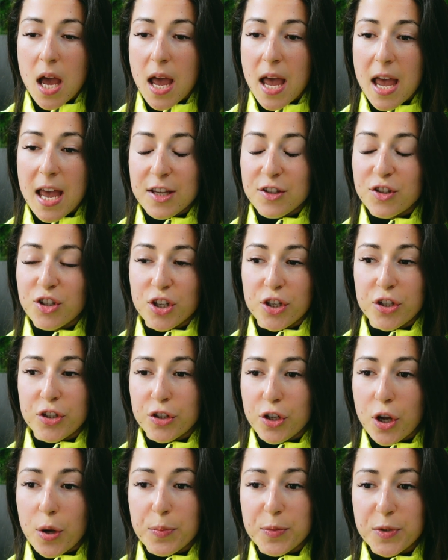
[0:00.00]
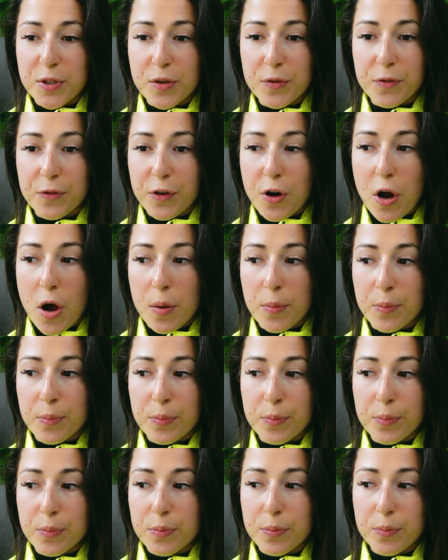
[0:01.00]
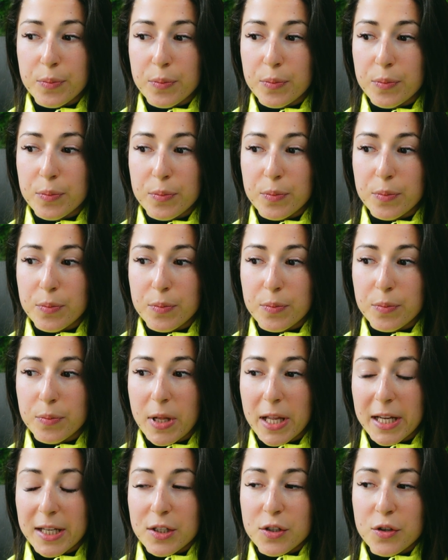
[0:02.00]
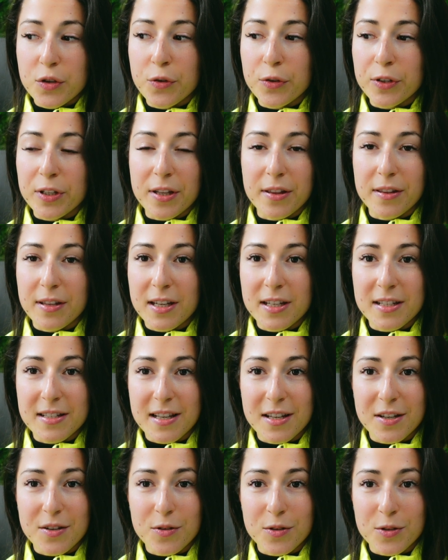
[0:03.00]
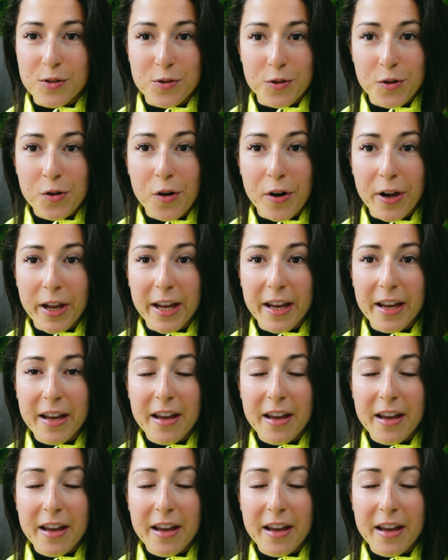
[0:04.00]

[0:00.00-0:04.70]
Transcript: it just stops you from like doing the things that you enjoy.